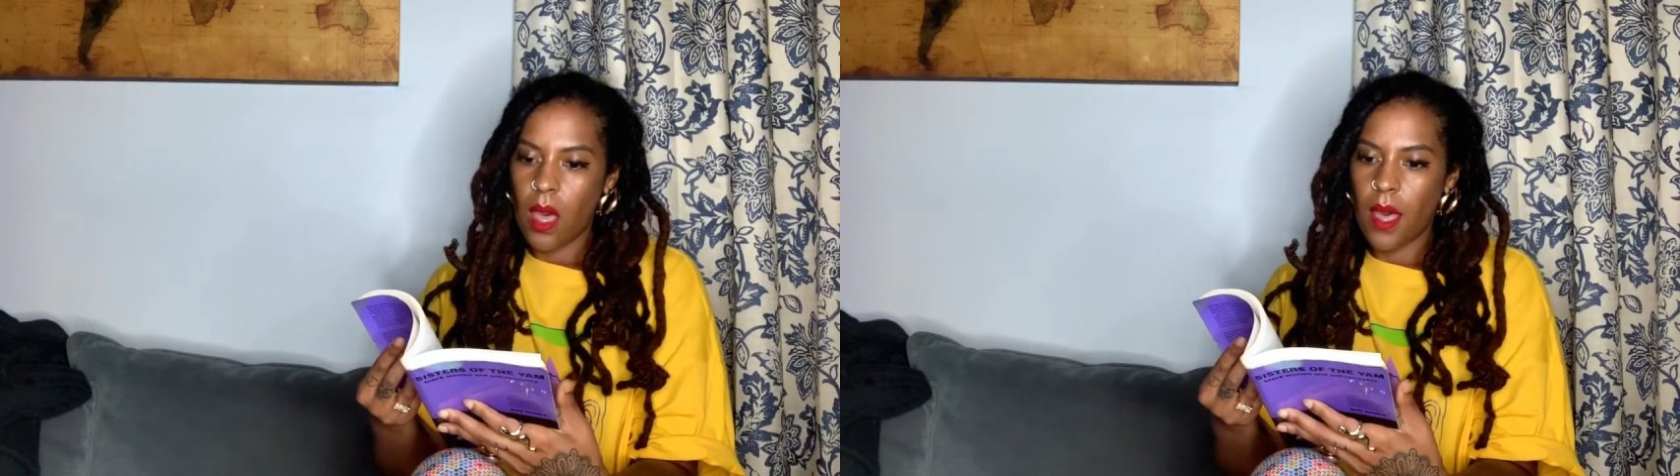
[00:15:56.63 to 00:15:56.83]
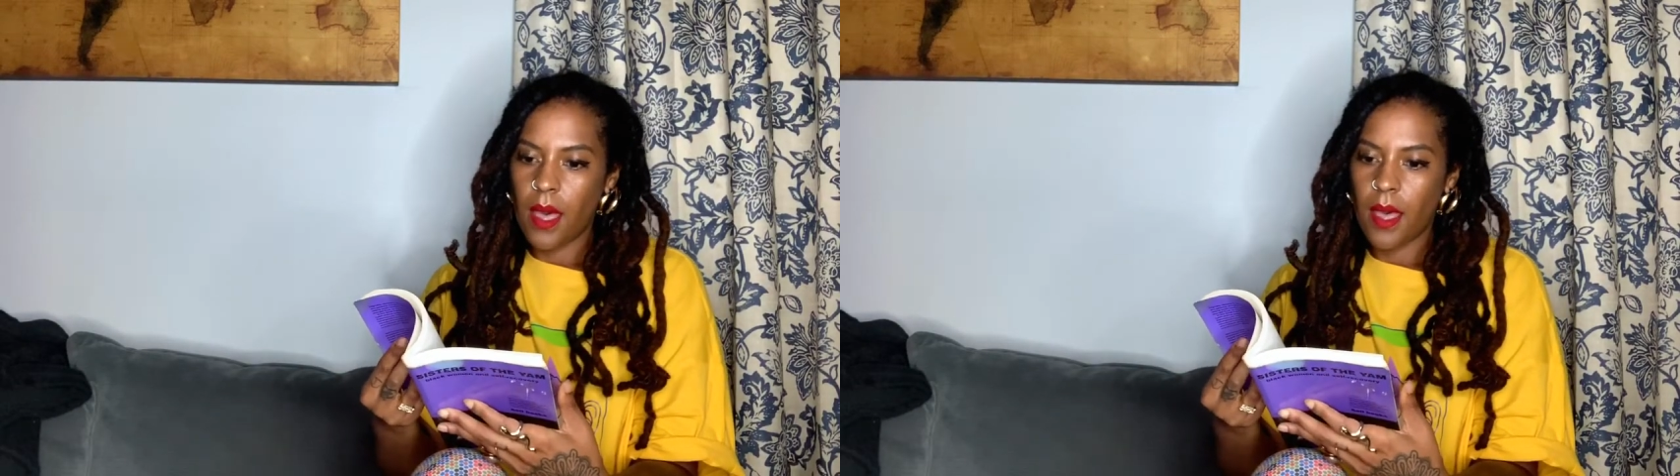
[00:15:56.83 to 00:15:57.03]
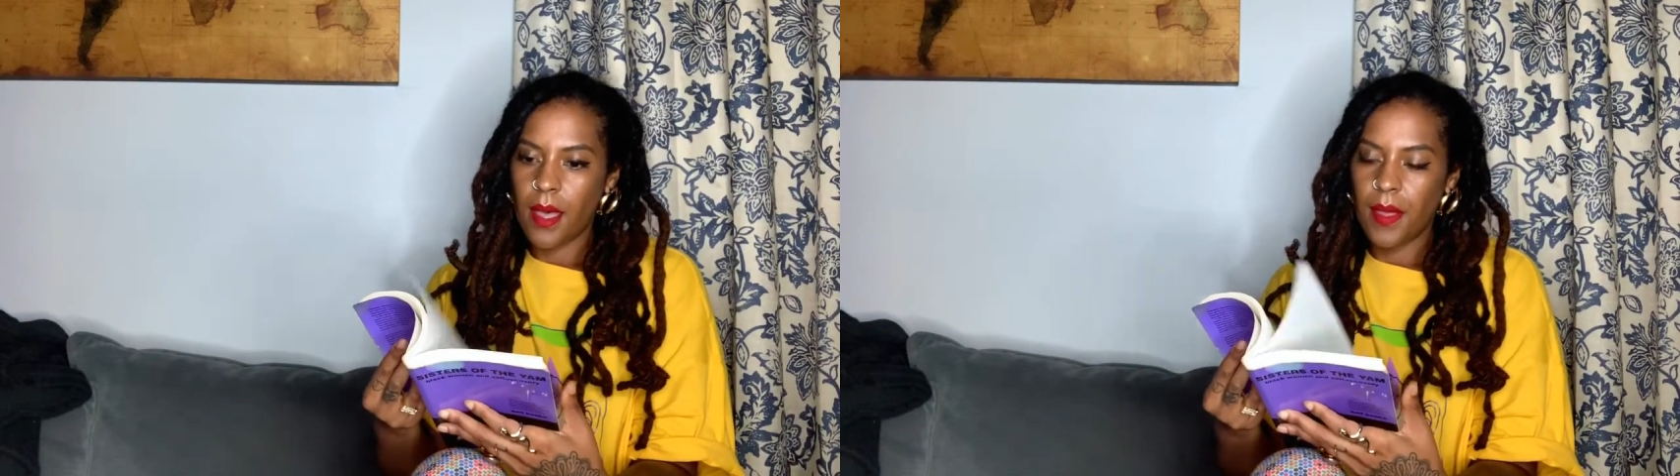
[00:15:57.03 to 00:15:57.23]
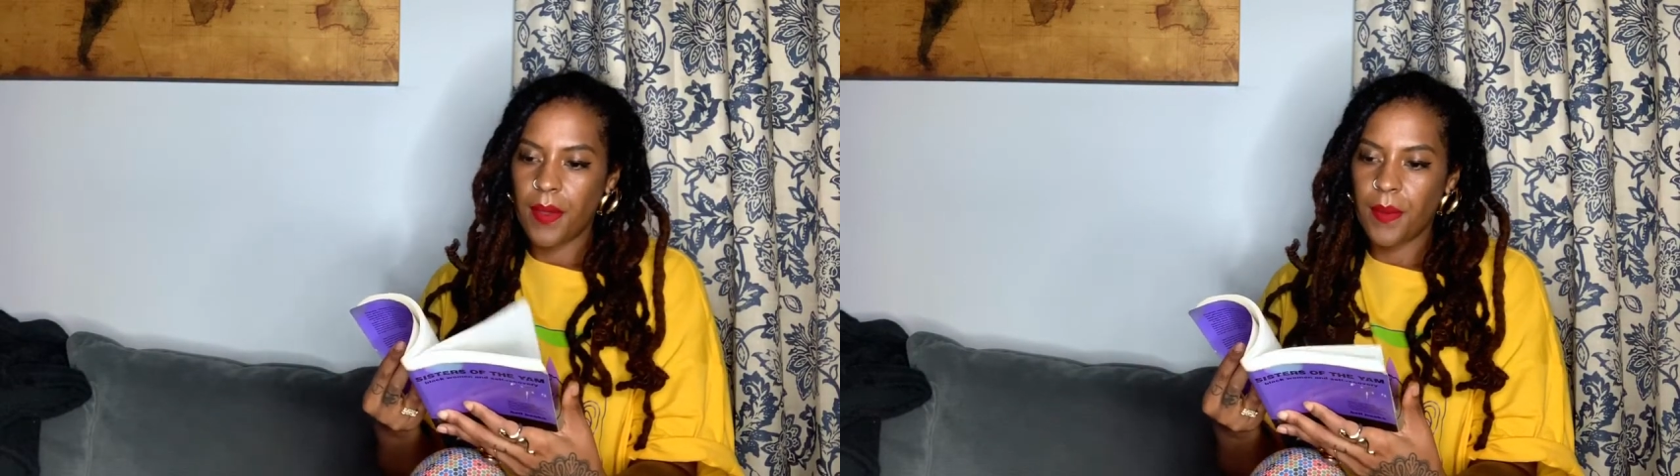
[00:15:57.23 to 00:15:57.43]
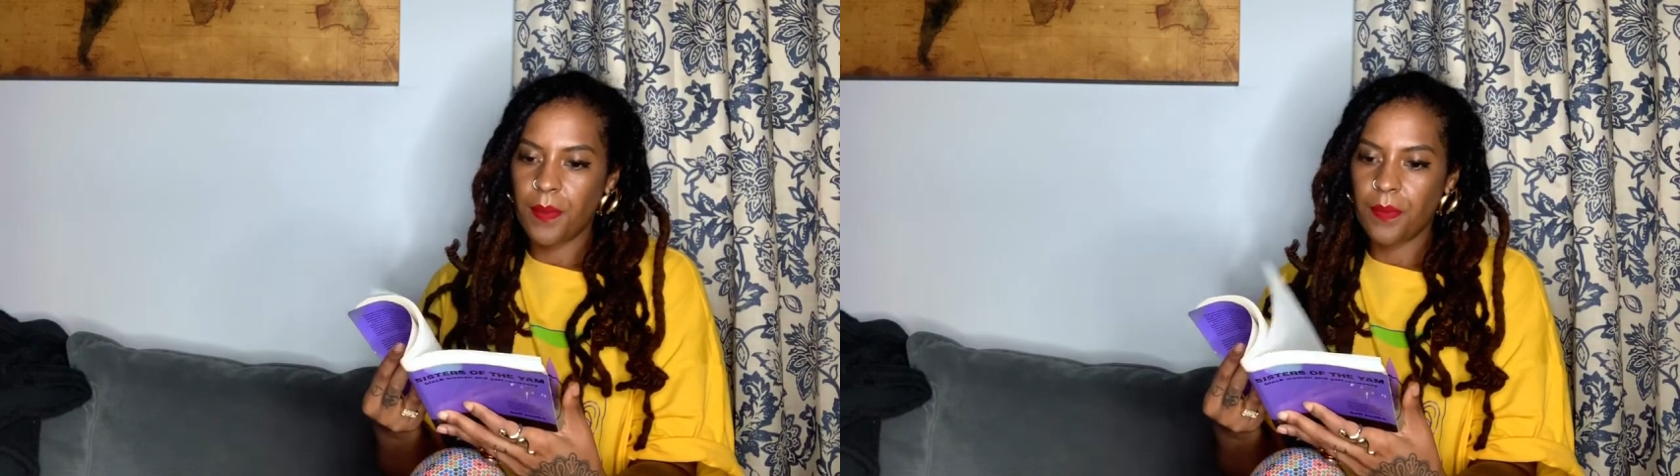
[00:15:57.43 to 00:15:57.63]

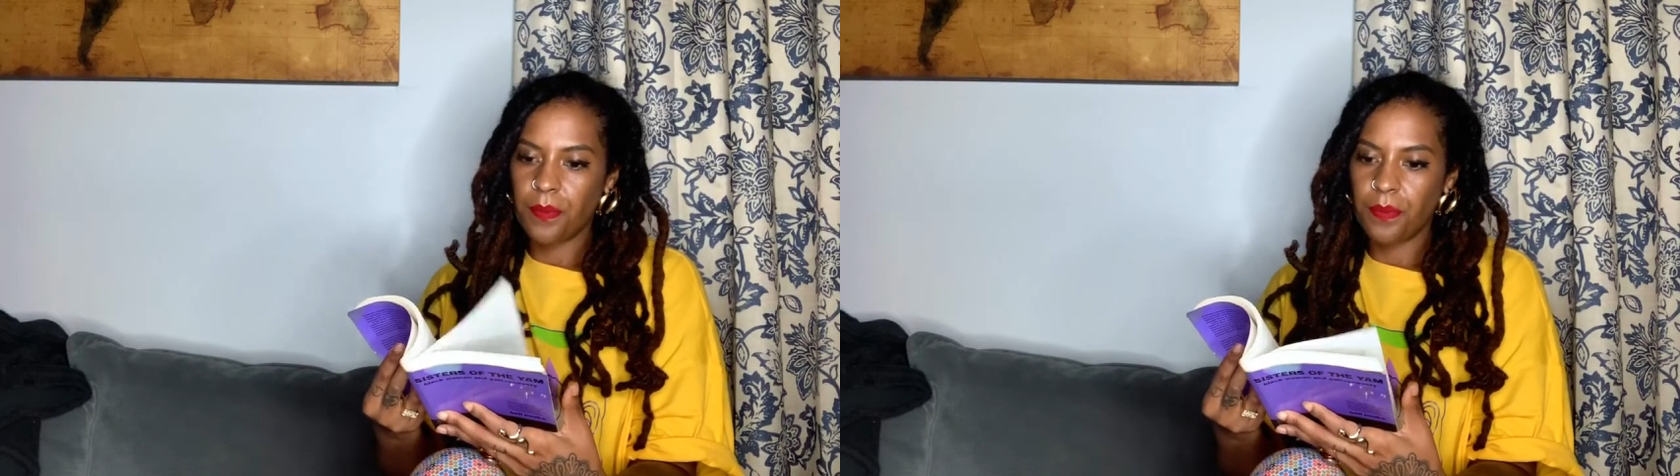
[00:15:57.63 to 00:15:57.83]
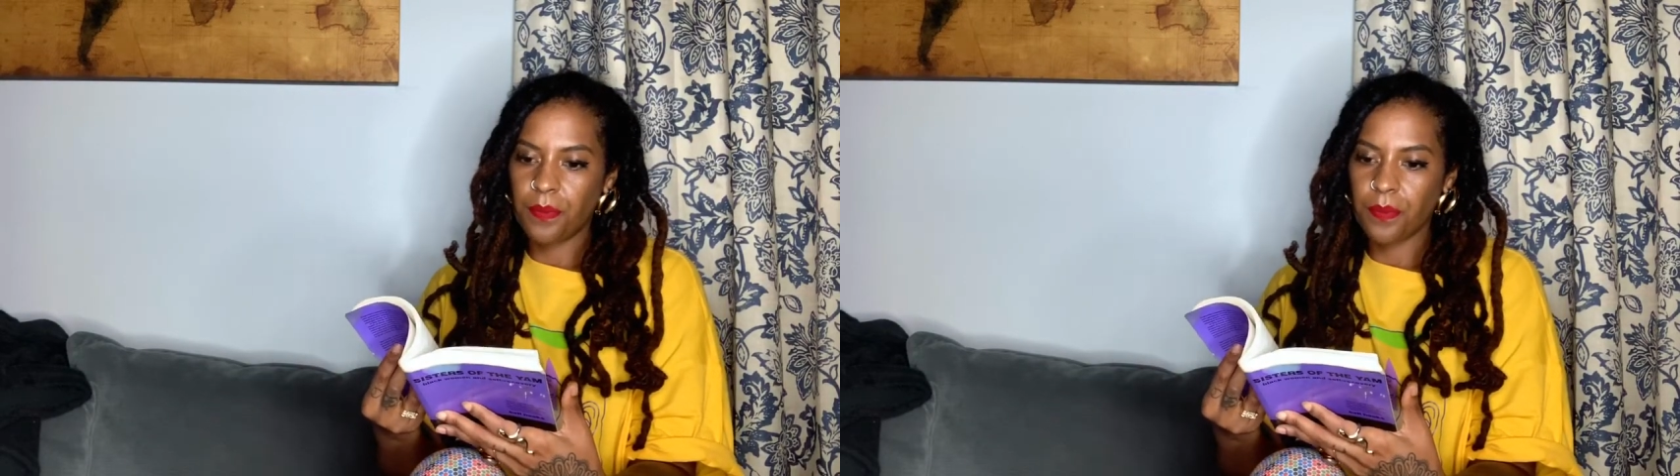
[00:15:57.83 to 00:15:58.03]
Um,